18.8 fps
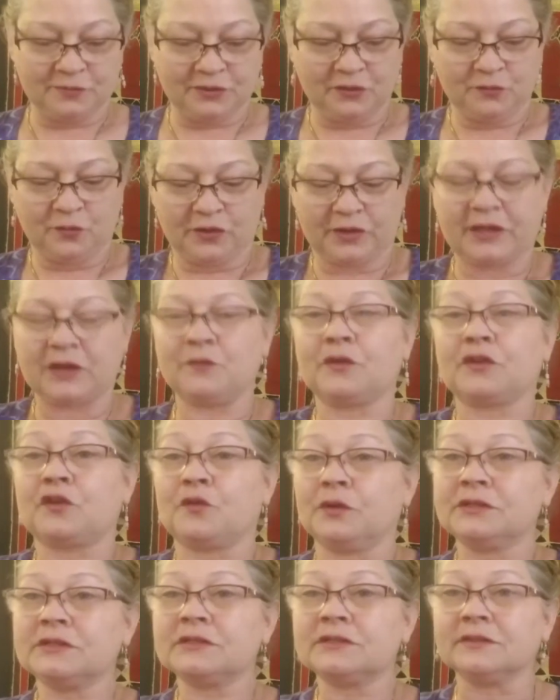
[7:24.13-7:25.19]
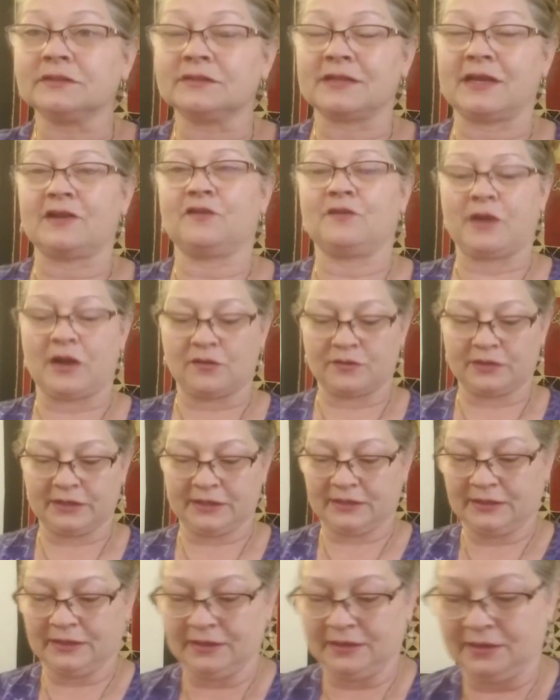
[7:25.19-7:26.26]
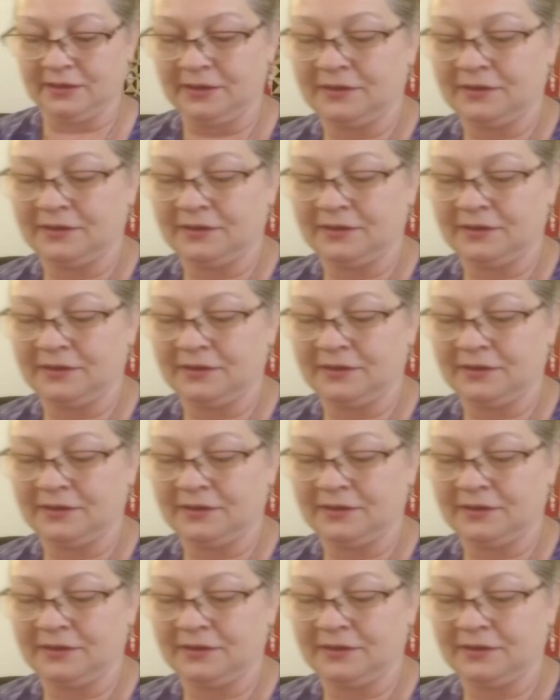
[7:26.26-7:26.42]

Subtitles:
be working with crystals and grounding.